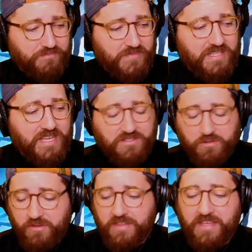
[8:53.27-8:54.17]
yeah, so
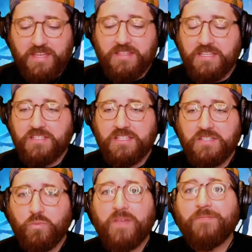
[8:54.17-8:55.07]
they get in these
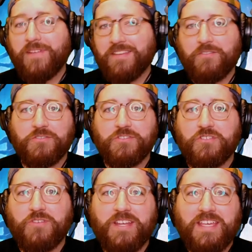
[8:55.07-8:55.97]
wayfinders to
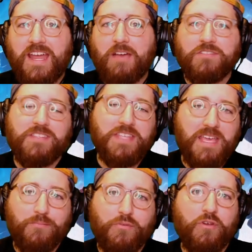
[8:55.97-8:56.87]
try to get out to the
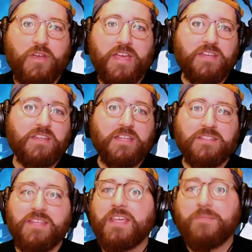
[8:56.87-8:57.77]
Emperor
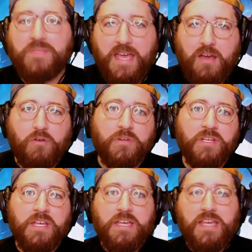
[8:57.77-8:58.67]
and take him down,
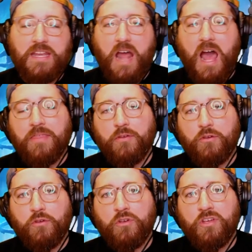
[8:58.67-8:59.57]
and
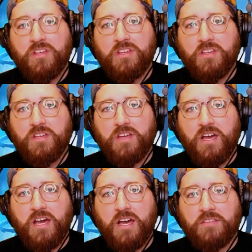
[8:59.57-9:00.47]
either
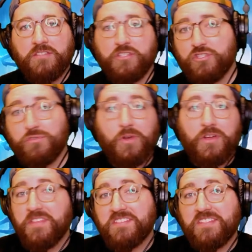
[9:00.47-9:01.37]
destroy
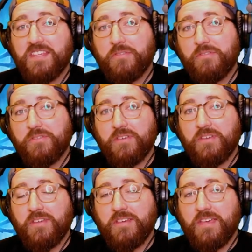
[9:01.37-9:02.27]
the Sith
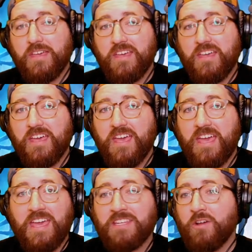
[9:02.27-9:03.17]

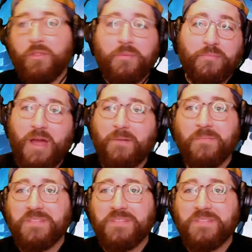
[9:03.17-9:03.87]
and all the problems